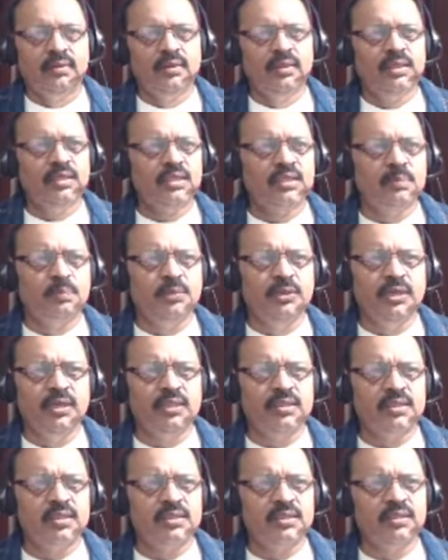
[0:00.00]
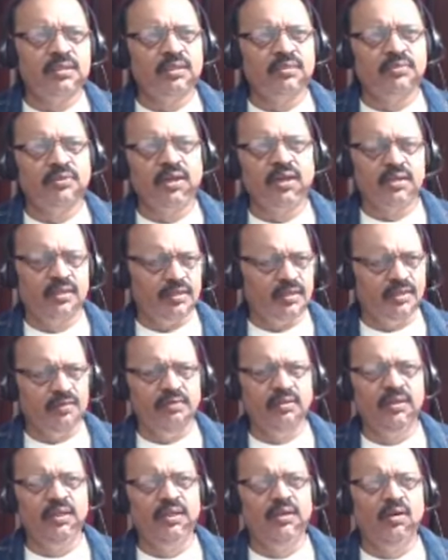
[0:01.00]
These experiences, these affairs,
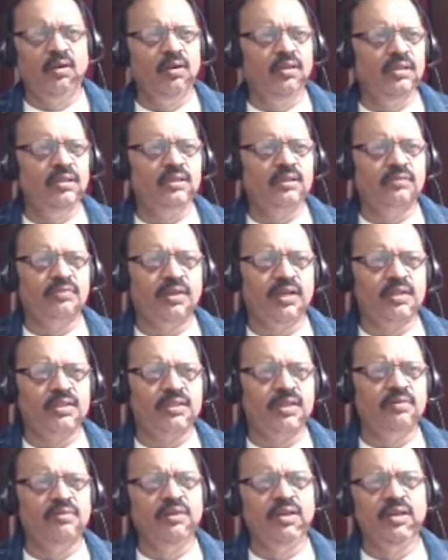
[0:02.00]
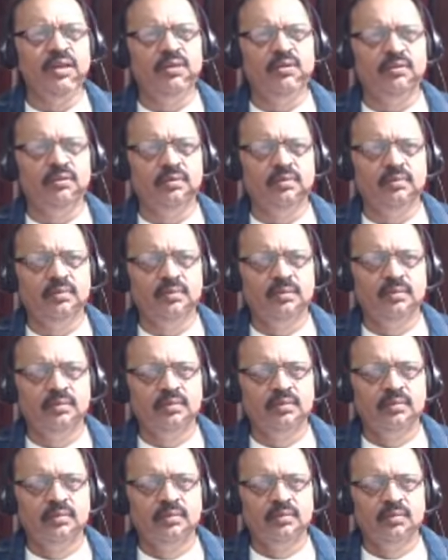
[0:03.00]
even all these affairs, they are very good
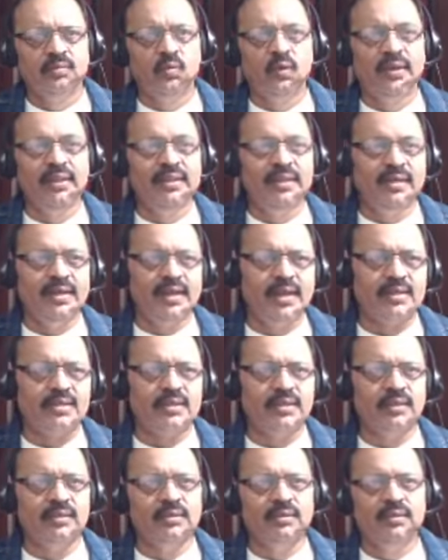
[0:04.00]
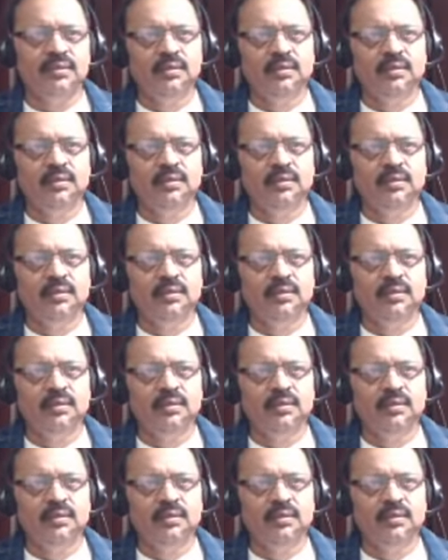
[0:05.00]
while they lasted.